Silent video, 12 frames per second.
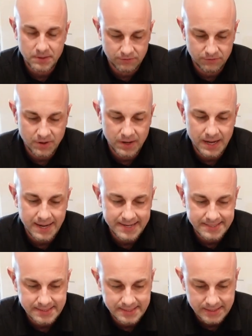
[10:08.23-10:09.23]
front
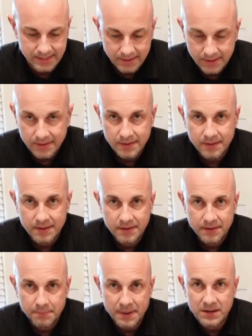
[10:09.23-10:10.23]
heights
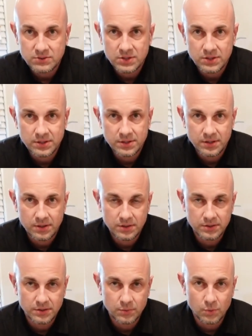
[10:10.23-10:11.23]
mounted
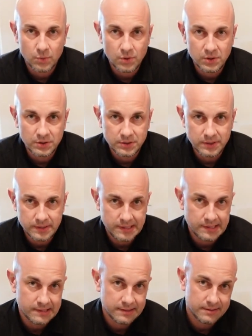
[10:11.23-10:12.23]
on the wall
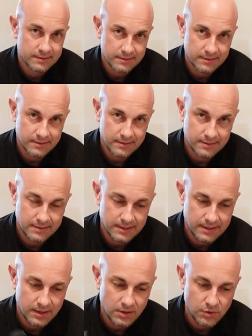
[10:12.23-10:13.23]
in
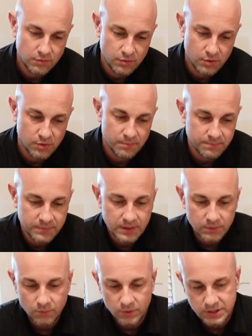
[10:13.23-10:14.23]
the other room,
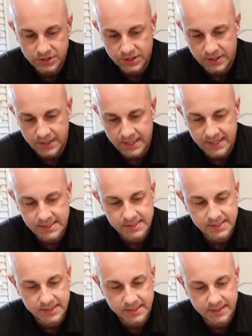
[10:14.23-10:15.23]
which
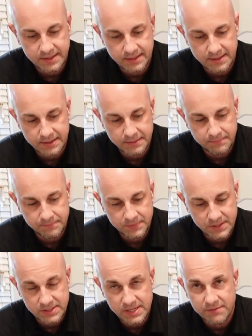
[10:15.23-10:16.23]
has the
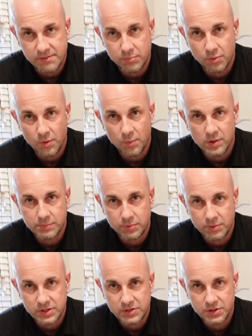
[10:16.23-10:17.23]

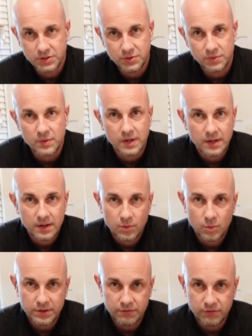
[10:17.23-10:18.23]
7.1.2
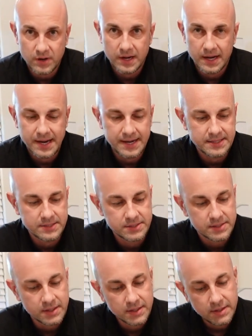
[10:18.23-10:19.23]
with front
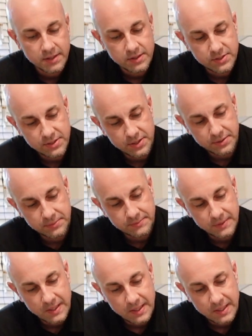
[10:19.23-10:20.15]
heights. So